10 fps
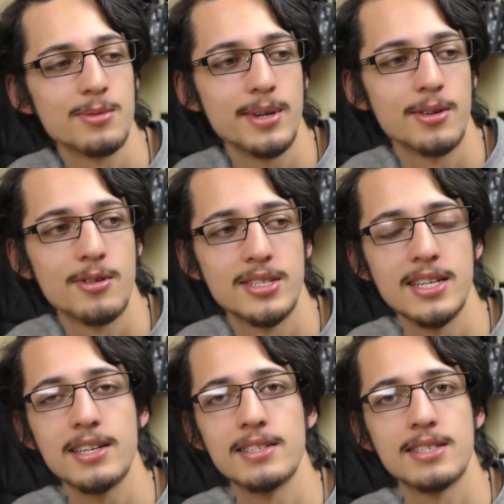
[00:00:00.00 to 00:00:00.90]
as well.
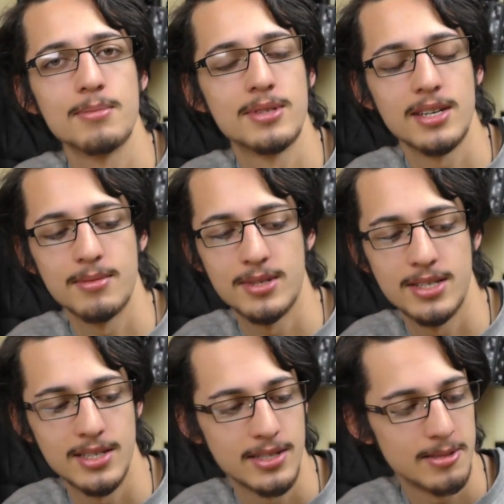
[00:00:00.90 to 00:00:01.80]
Critique is sometimes
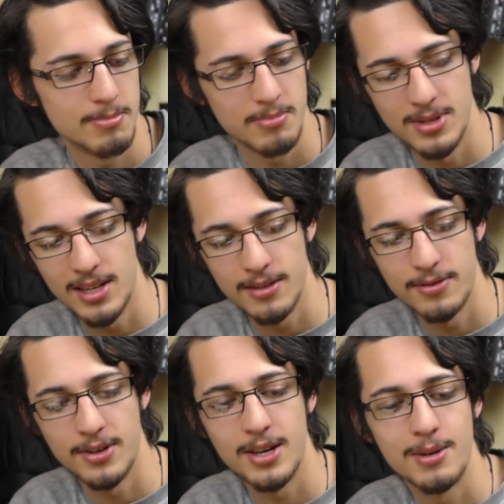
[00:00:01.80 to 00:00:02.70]
just
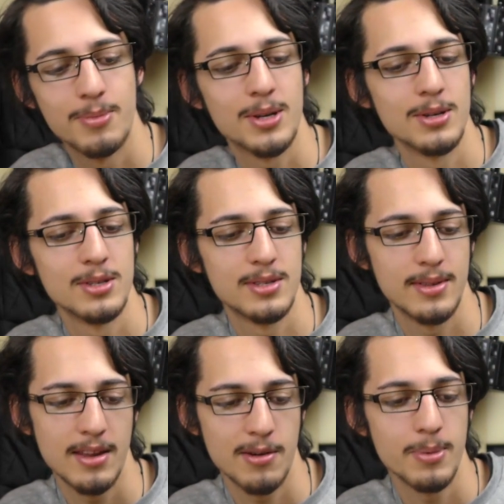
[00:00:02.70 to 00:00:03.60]
nullified because
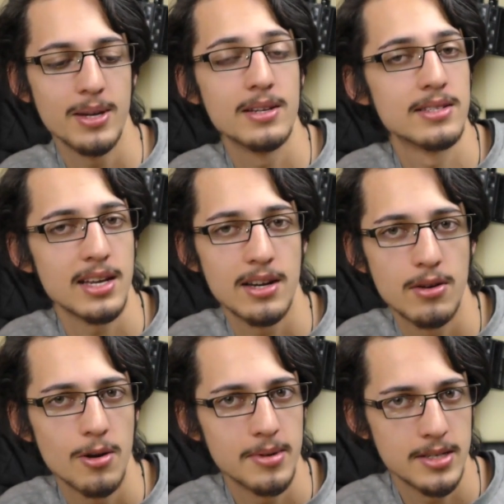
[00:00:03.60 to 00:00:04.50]
their opinions
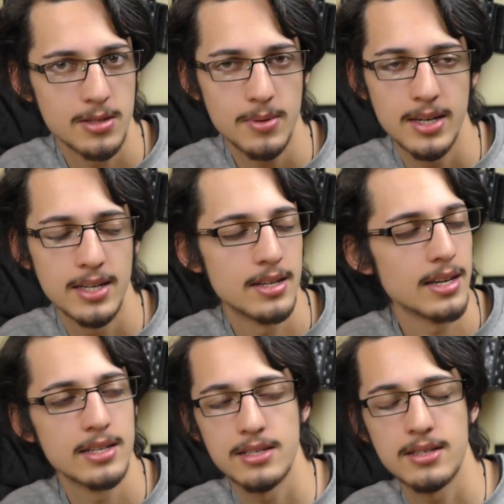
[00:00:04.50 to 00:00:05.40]
are always swayed,
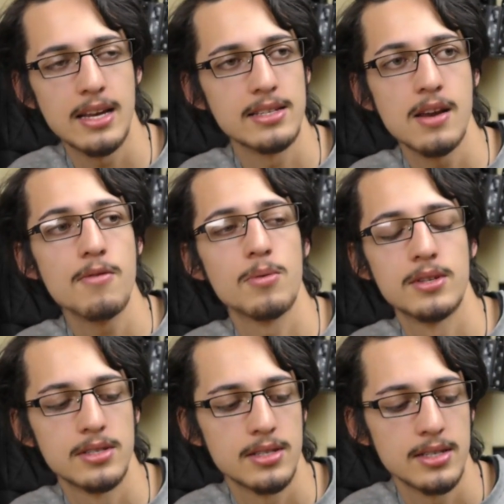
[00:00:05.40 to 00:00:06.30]
as
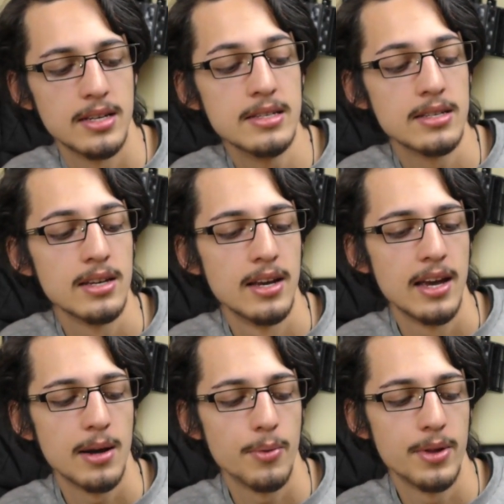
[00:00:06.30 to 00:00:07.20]
everyone's is,
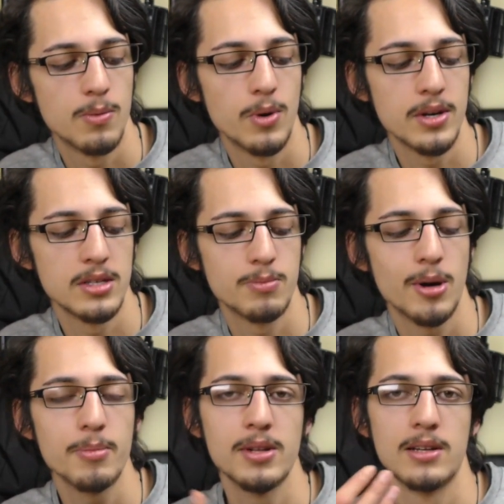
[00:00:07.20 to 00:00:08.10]
with what is
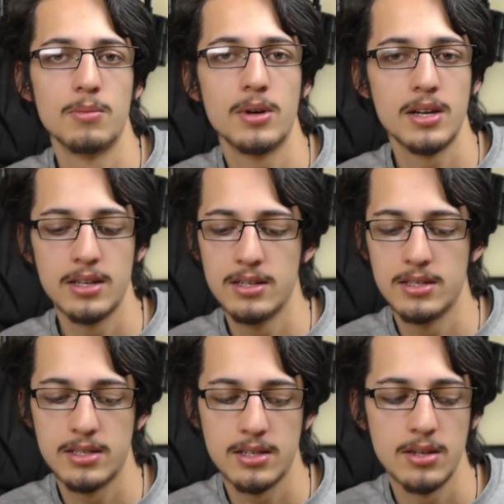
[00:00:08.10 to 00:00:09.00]
popular, what
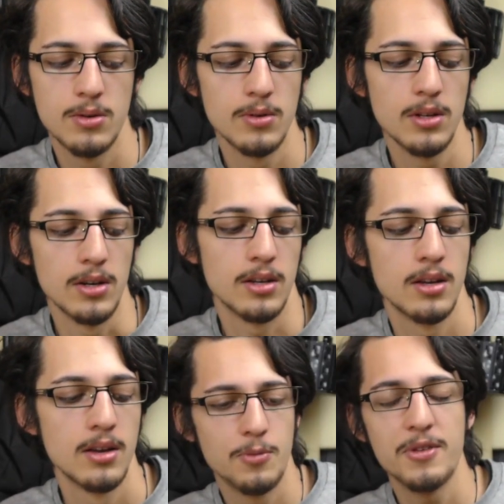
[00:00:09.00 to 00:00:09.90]
is the new look.
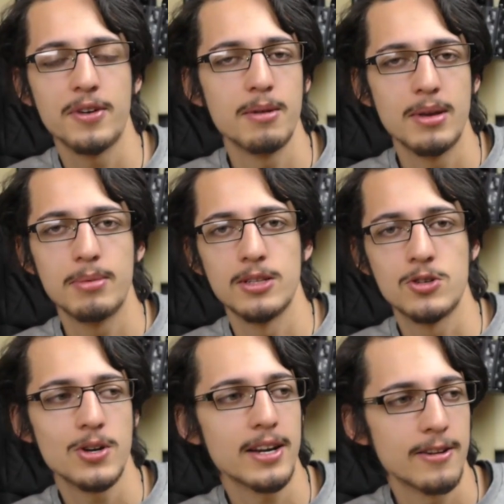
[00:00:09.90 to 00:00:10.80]
We find people
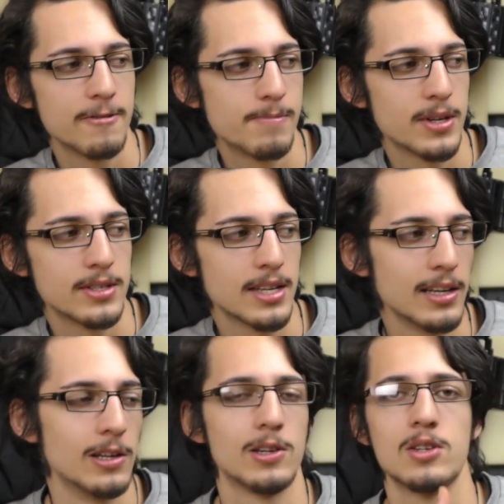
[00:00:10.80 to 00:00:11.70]
attractive because they
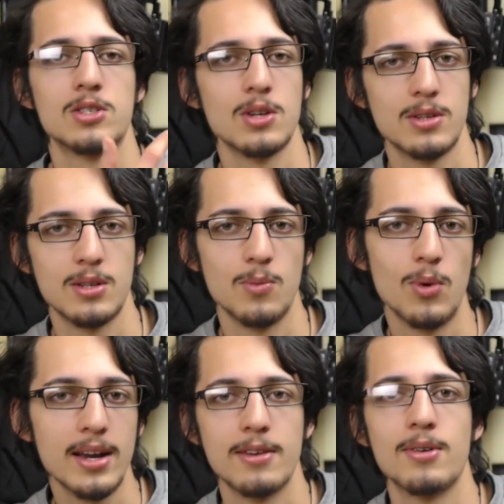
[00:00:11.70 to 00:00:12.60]
look a certain way,